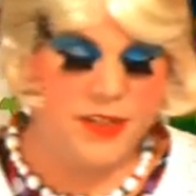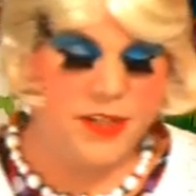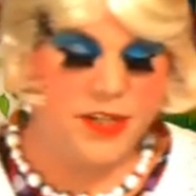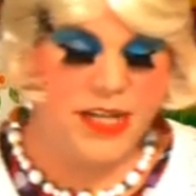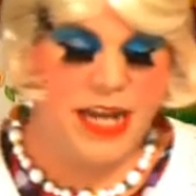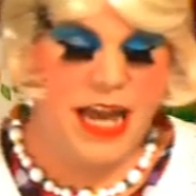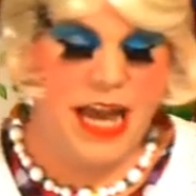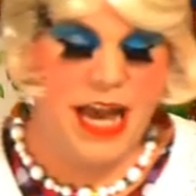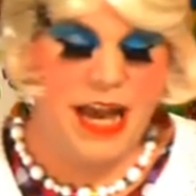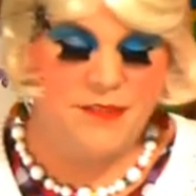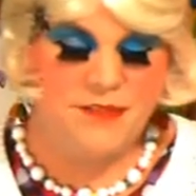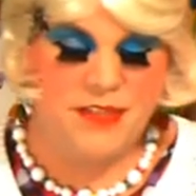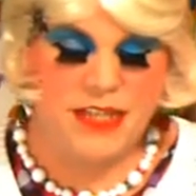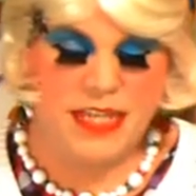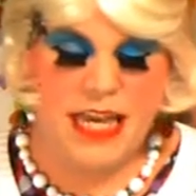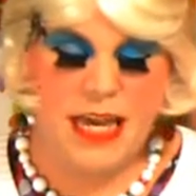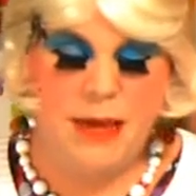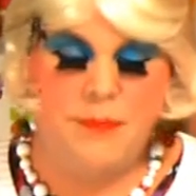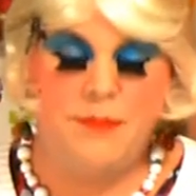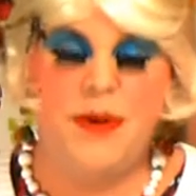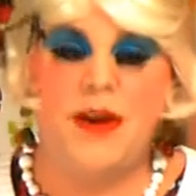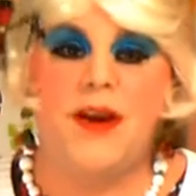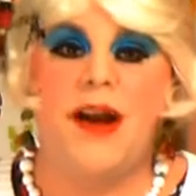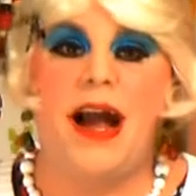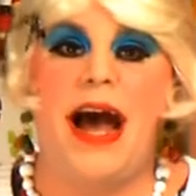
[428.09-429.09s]
You're gonna have to
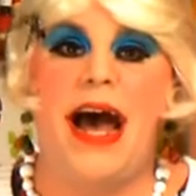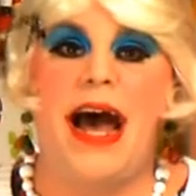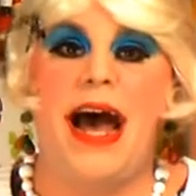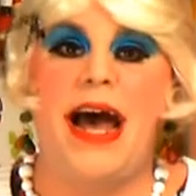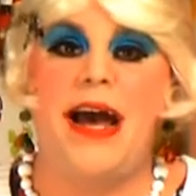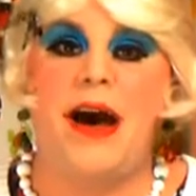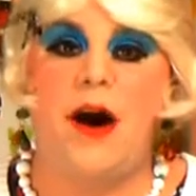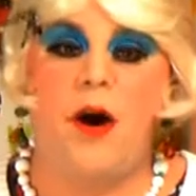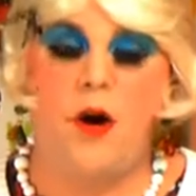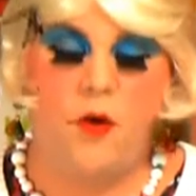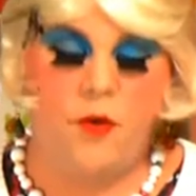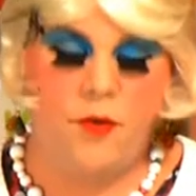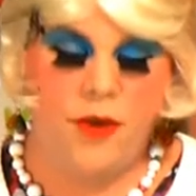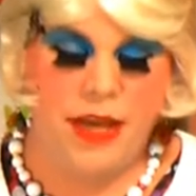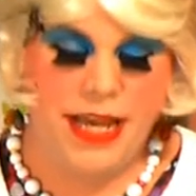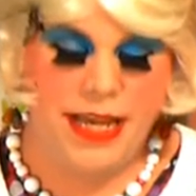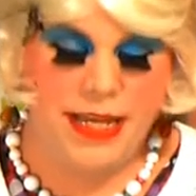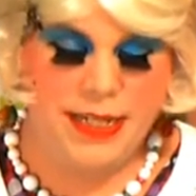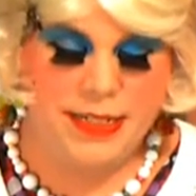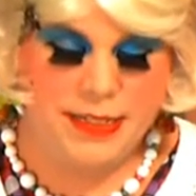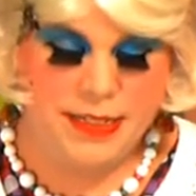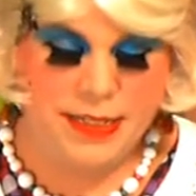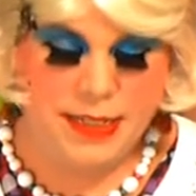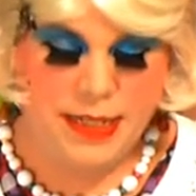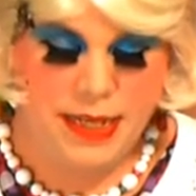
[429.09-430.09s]
keep your eye on
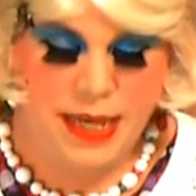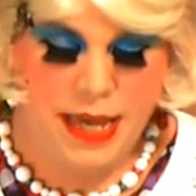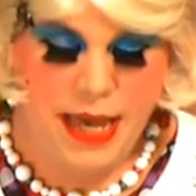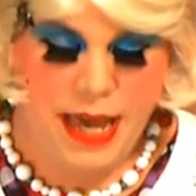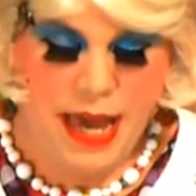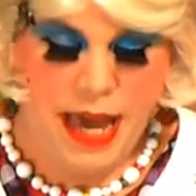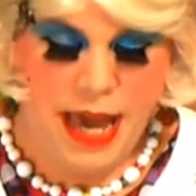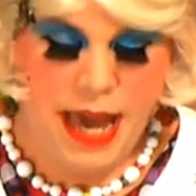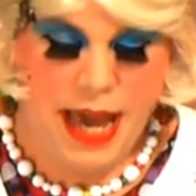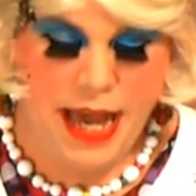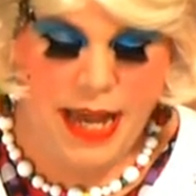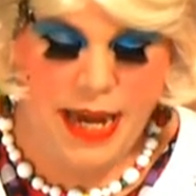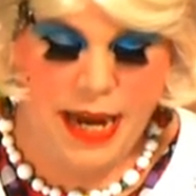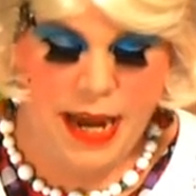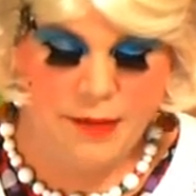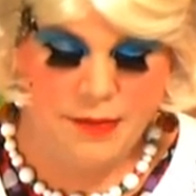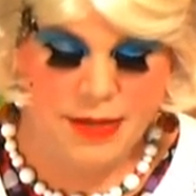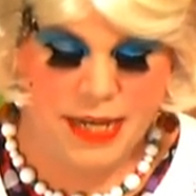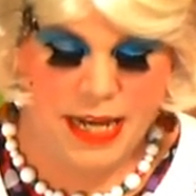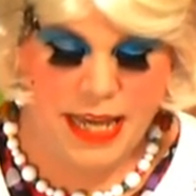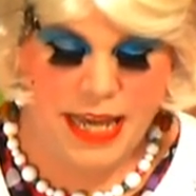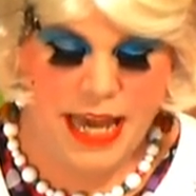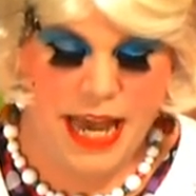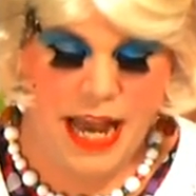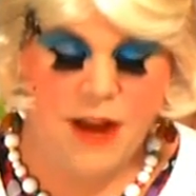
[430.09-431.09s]
it. And I'm
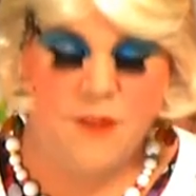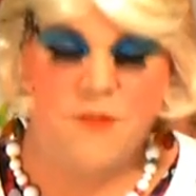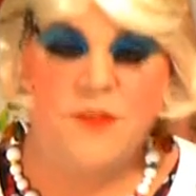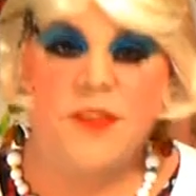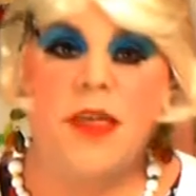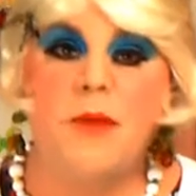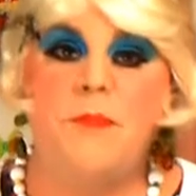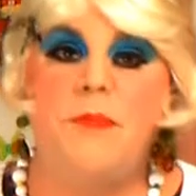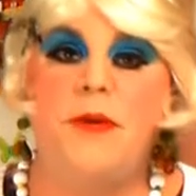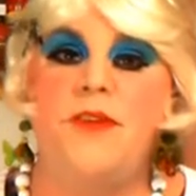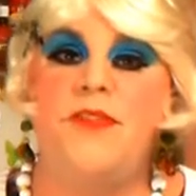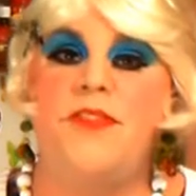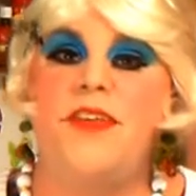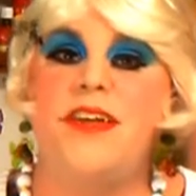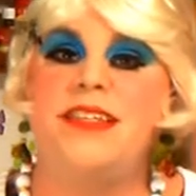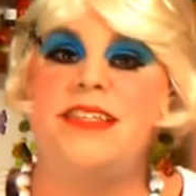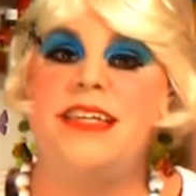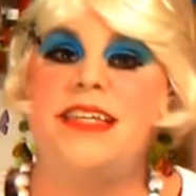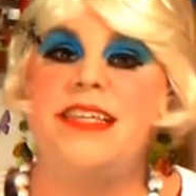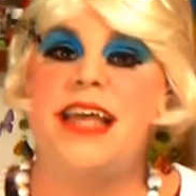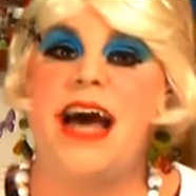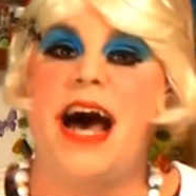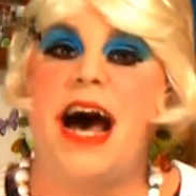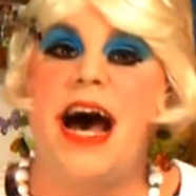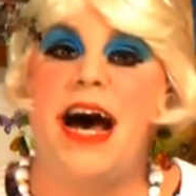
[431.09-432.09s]
gonna carefully put this
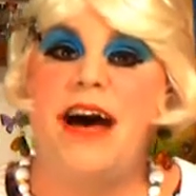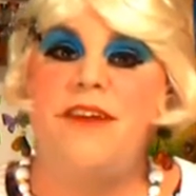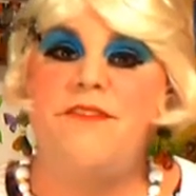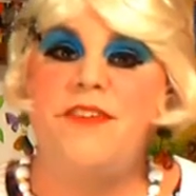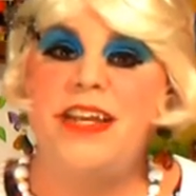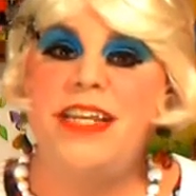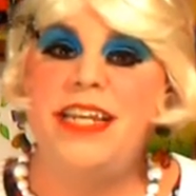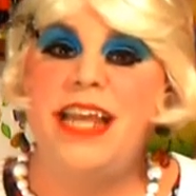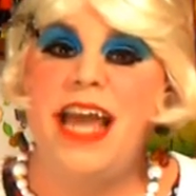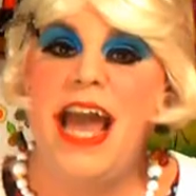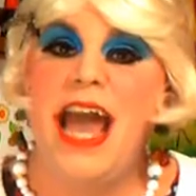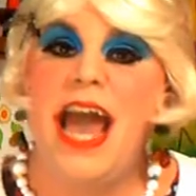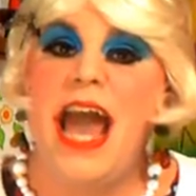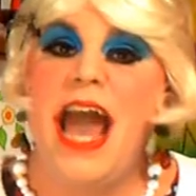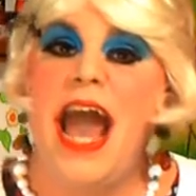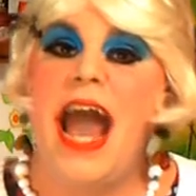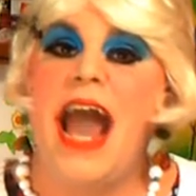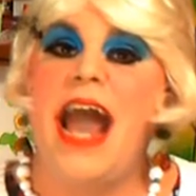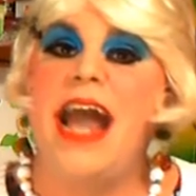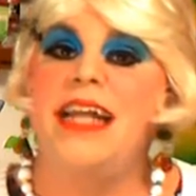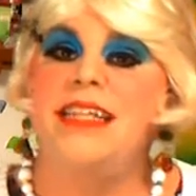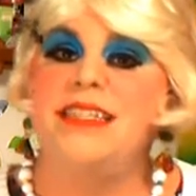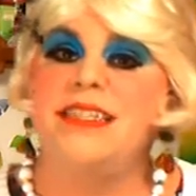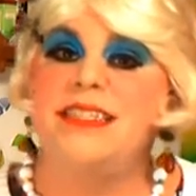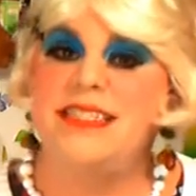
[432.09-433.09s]
in the oven
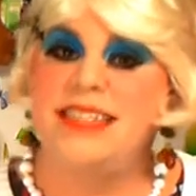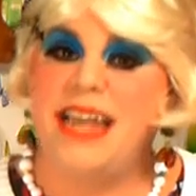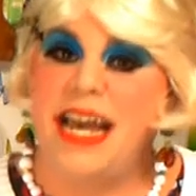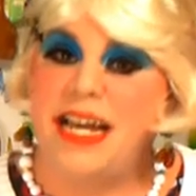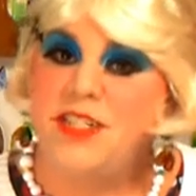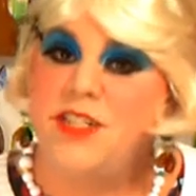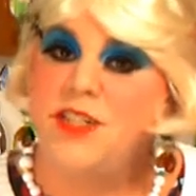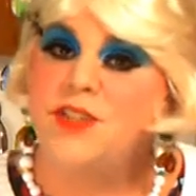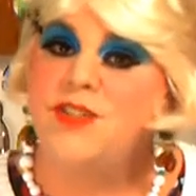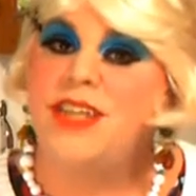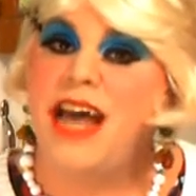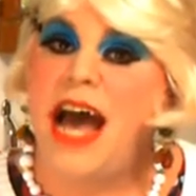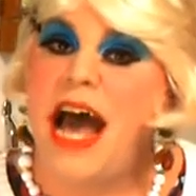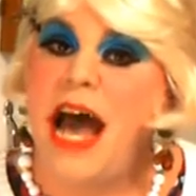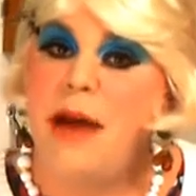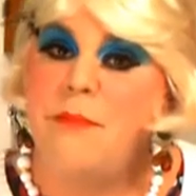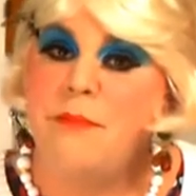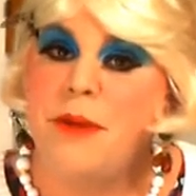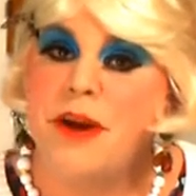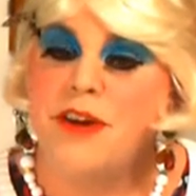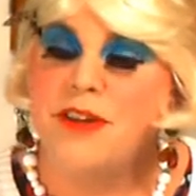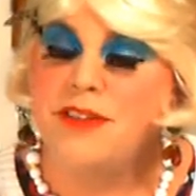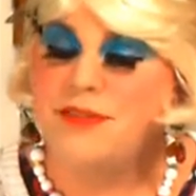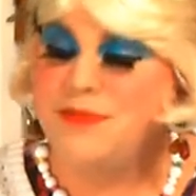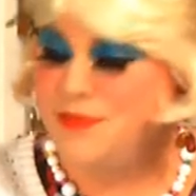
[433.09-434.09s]
and set your
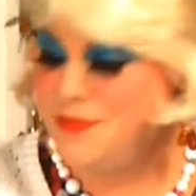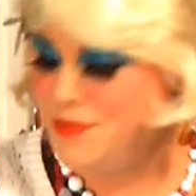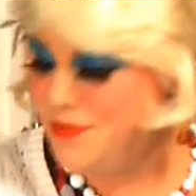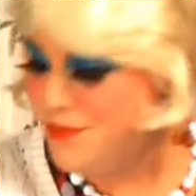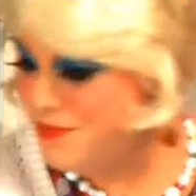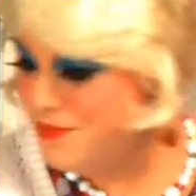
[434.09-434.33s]
timer.